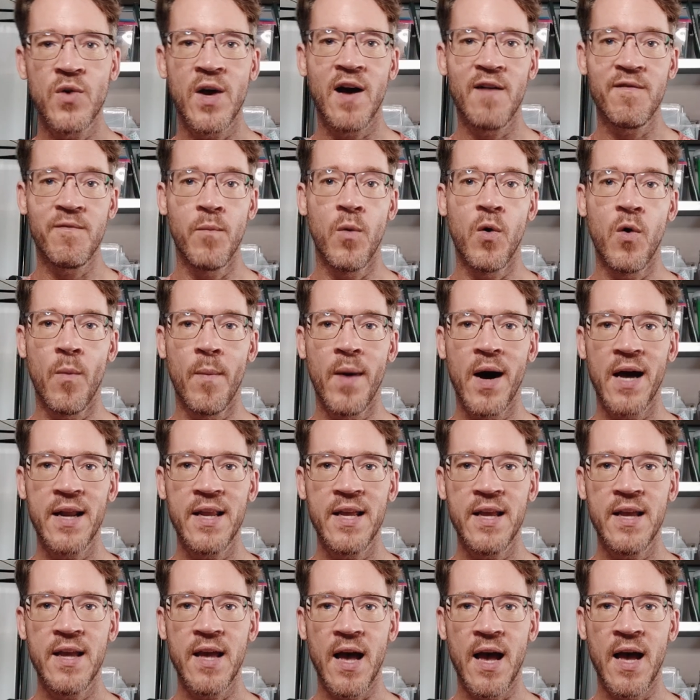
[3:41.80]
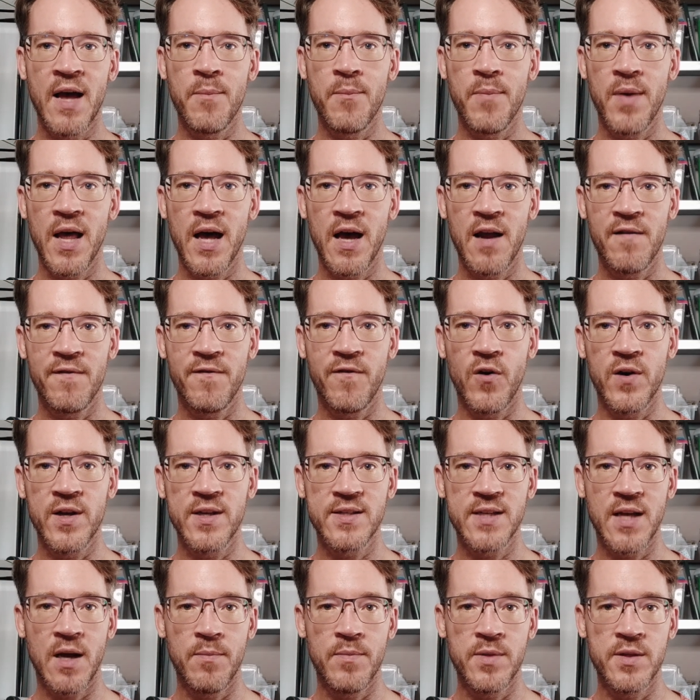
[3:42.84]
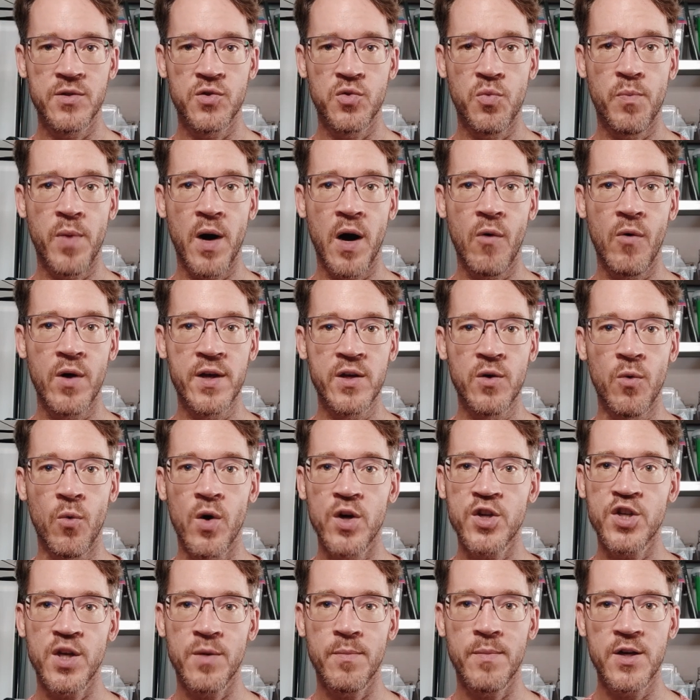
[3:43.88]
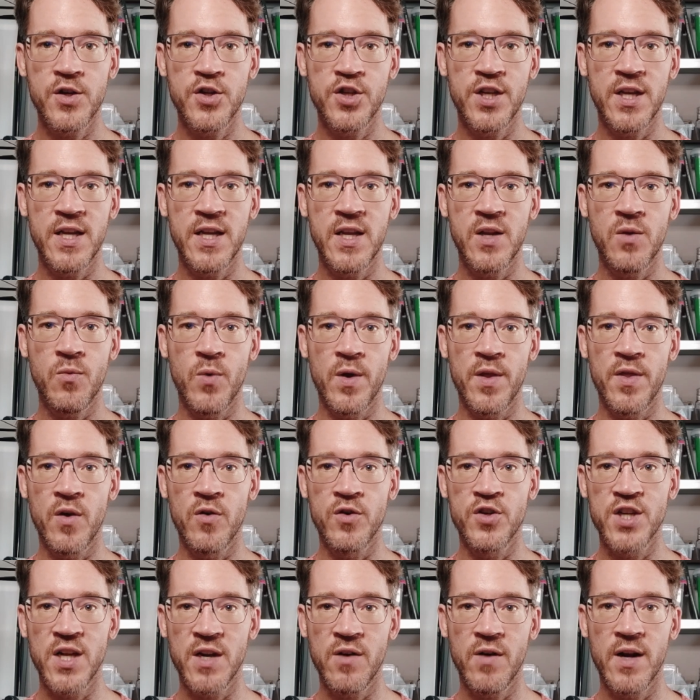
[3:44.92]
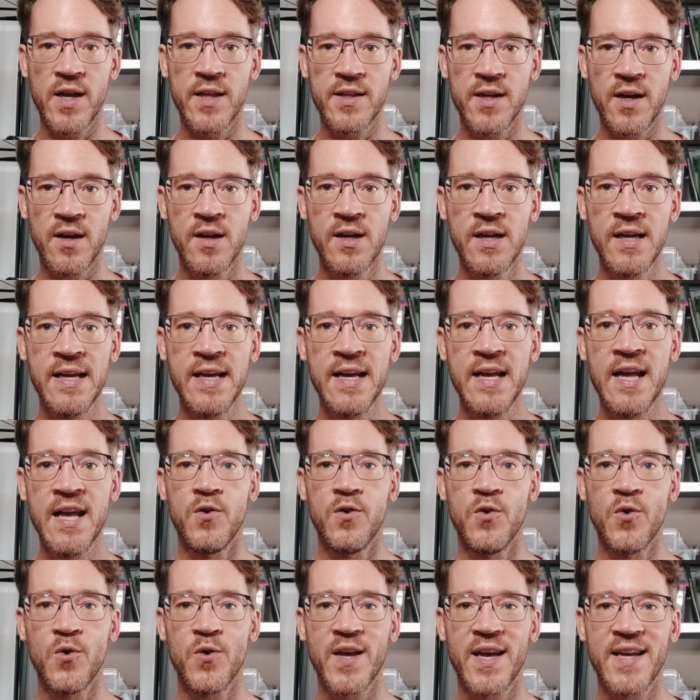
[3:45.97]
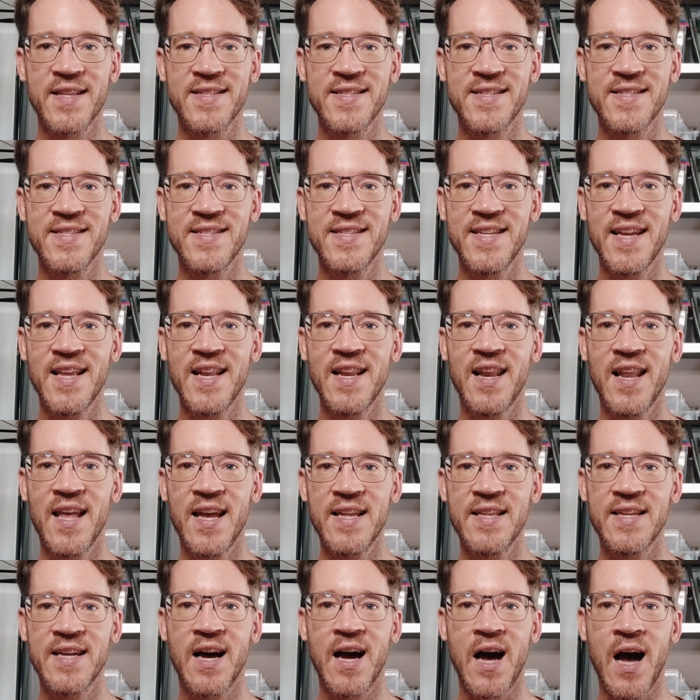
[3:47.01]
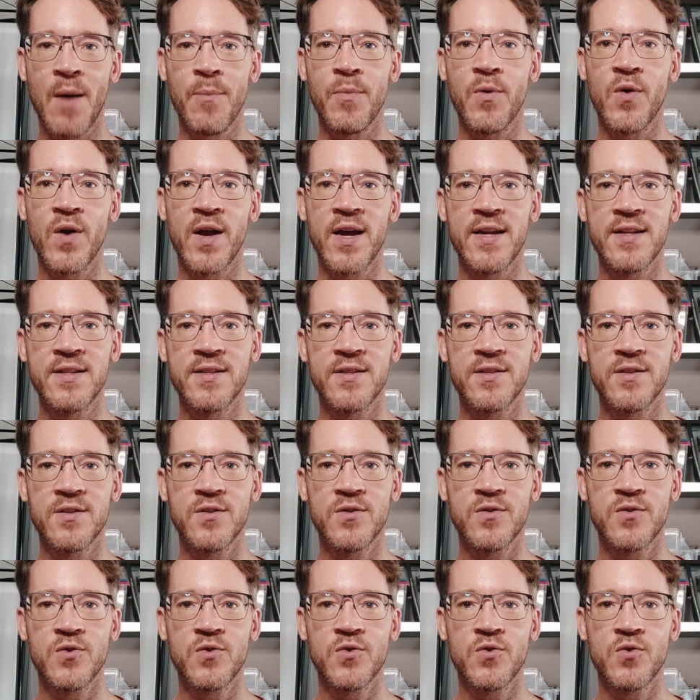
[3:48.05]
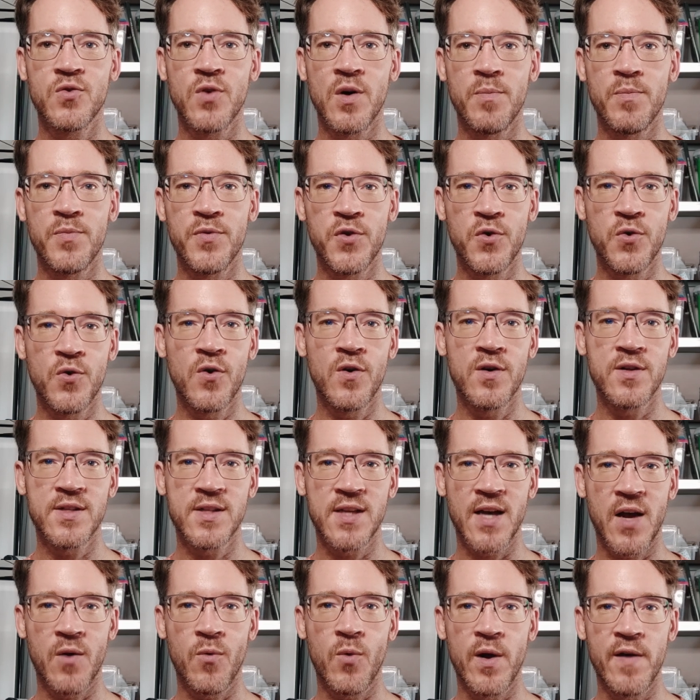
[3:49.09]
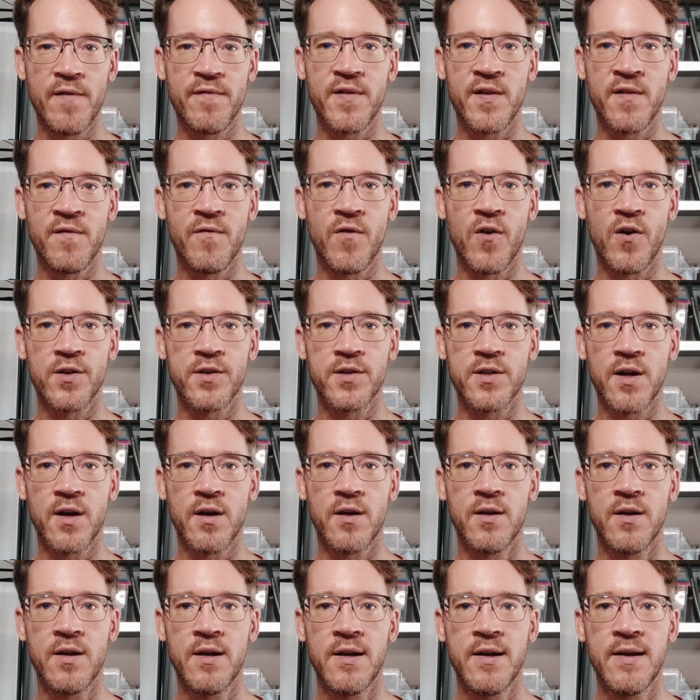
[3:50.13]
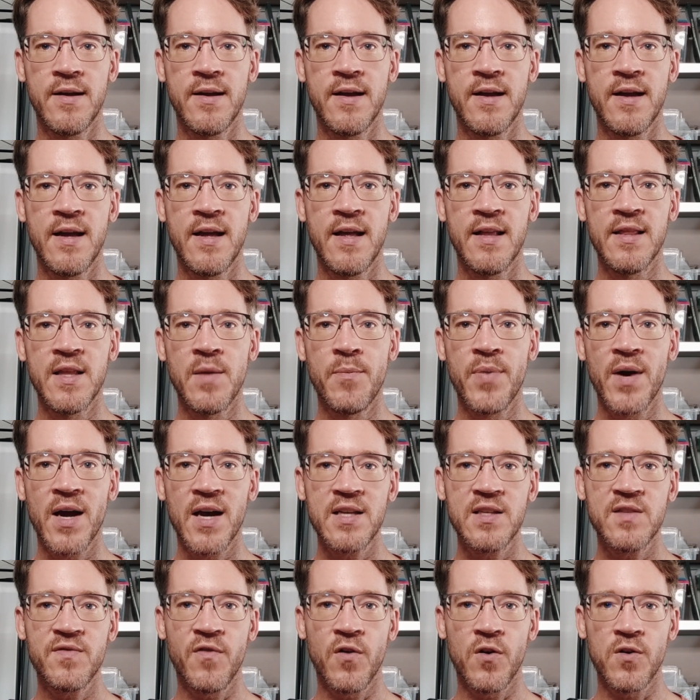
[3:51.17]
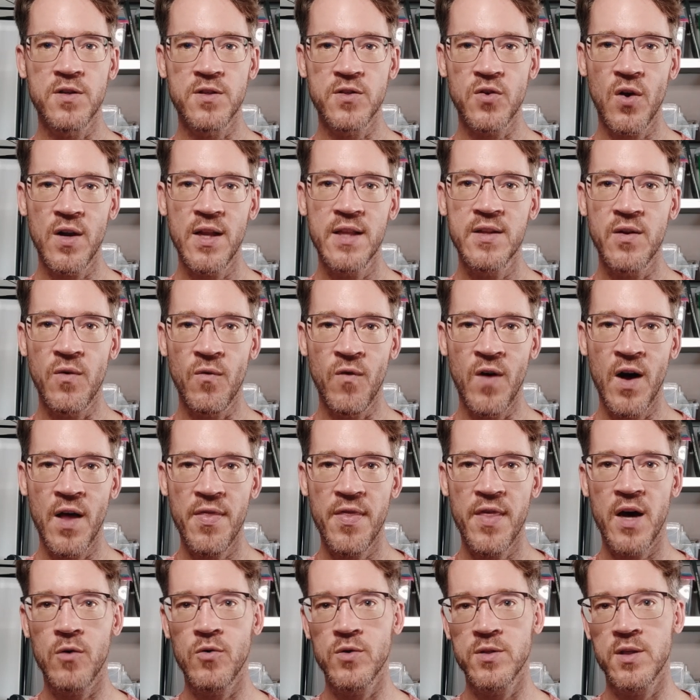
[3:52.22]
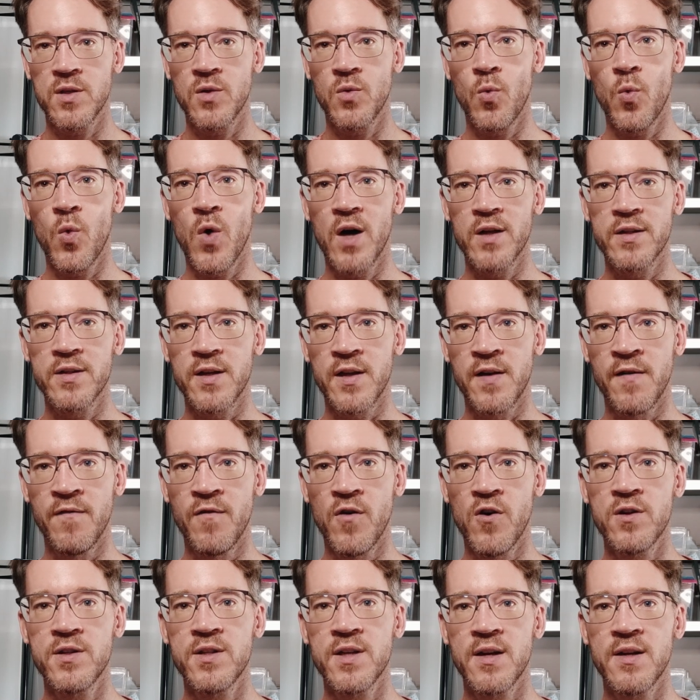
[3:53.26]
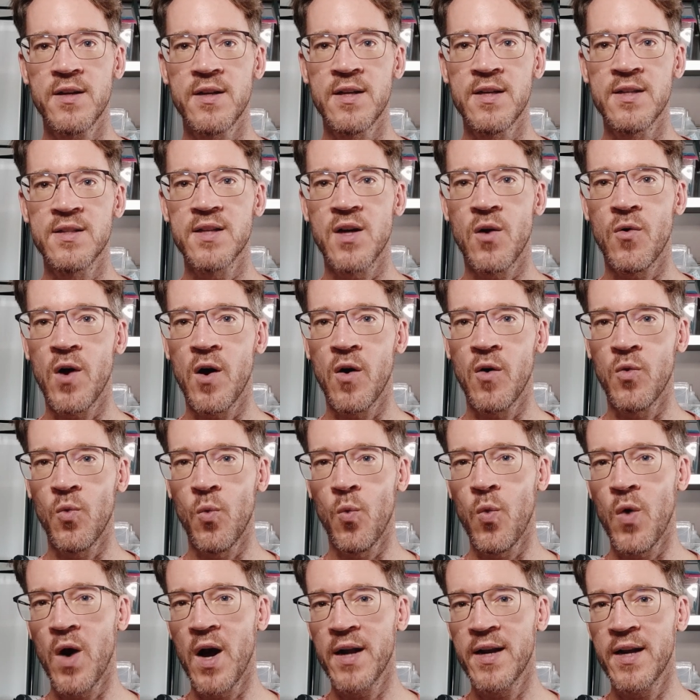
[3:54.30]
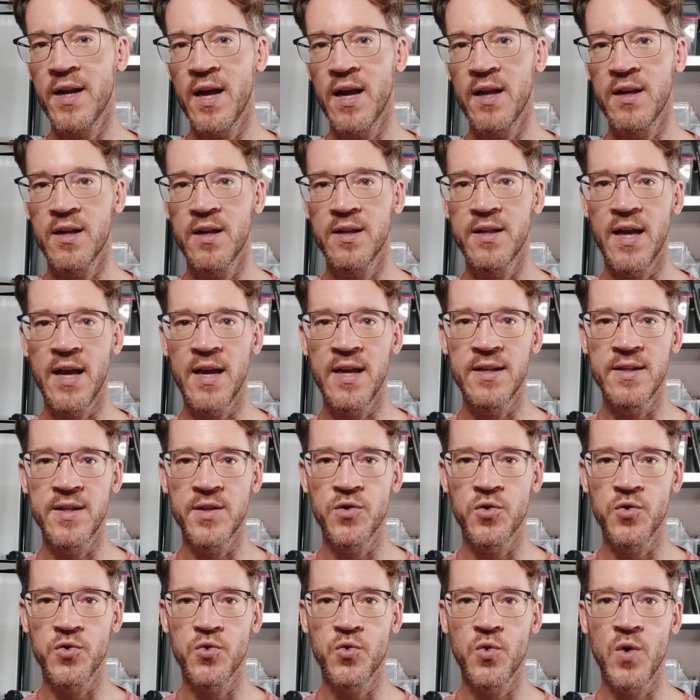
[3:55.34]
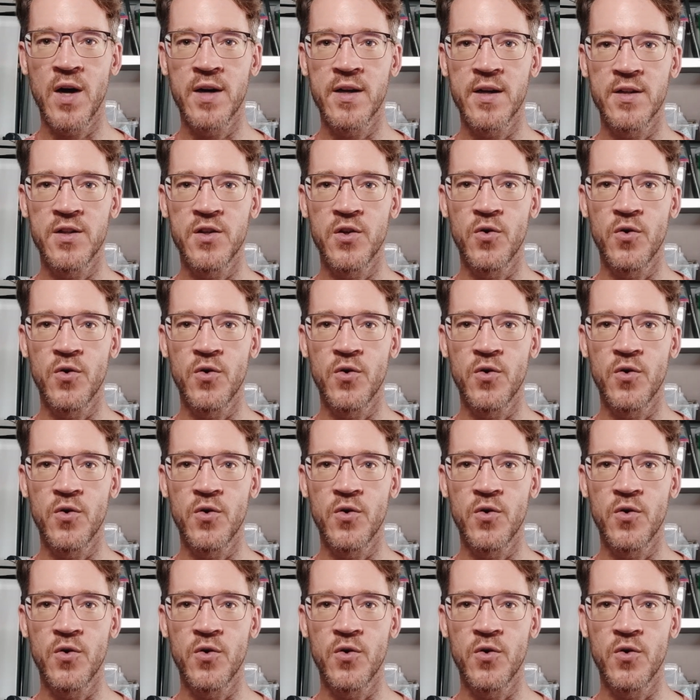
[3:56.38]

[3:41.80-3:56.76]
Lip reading: you have more money and plan, for example, to power your washing machine with your generator, you can still later upgrade to a pure sine wave inverter. The price for a solid 1000 watt inverter is around 180 to 200